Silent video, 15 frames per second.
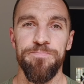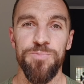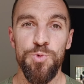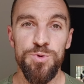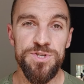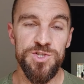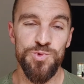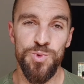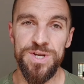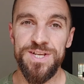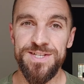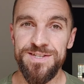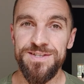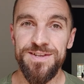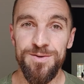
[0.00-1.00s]
which is what
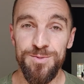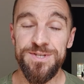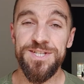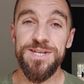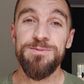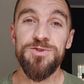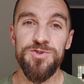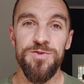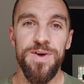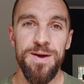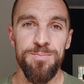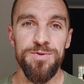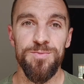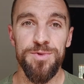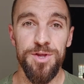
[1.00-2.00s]
seems to have
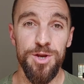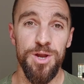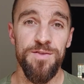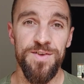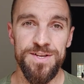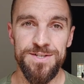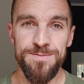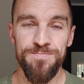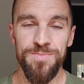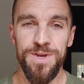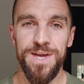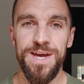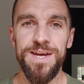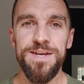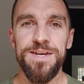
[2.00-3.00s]
happened with a lot of us.
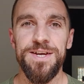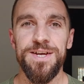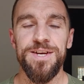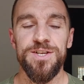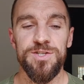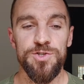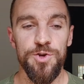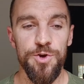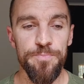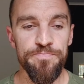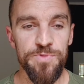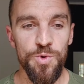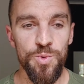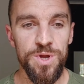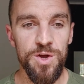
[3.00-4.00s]
Okay.
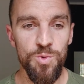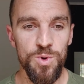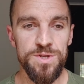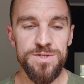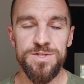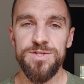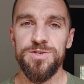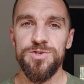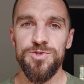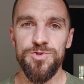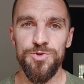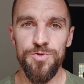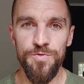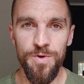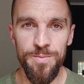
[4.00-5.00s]
So what I want to
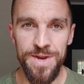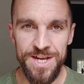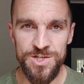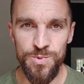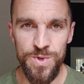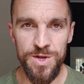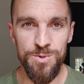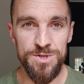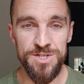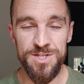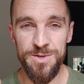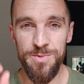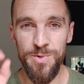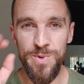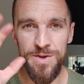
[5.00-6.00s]
do from next week, which is
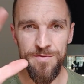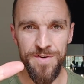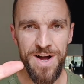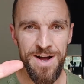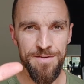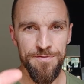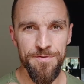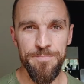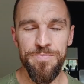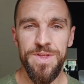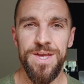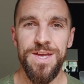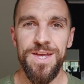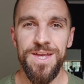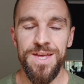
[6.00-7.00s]
going to be week five,
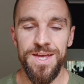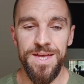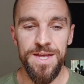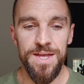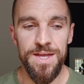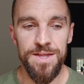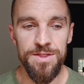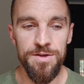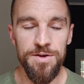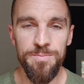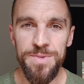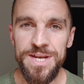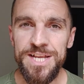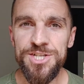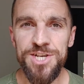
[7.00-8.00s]
the
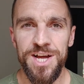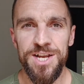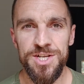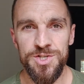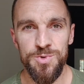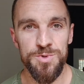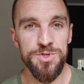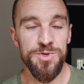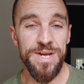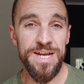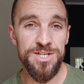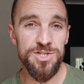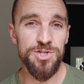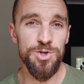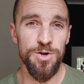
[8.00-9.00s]
mini challenge, which we can
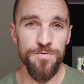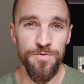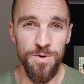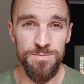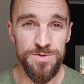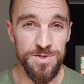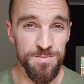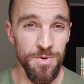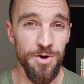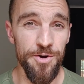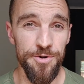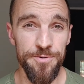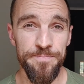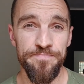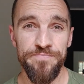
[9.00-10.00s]
actually start from
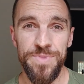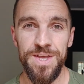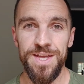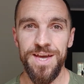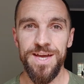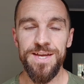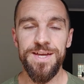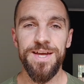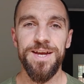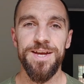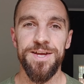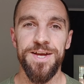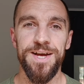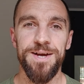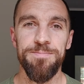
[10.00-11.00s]
tomorrow, okay?
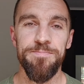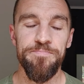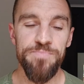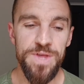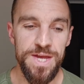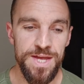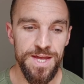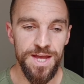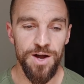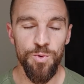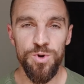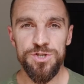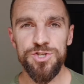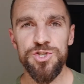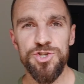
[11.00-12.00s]
I
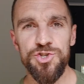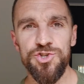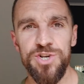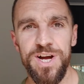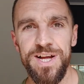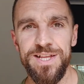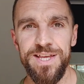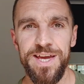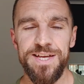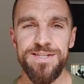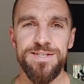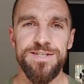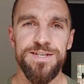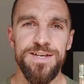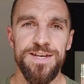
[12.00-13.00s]
want you to try and
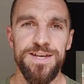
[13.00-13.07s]
get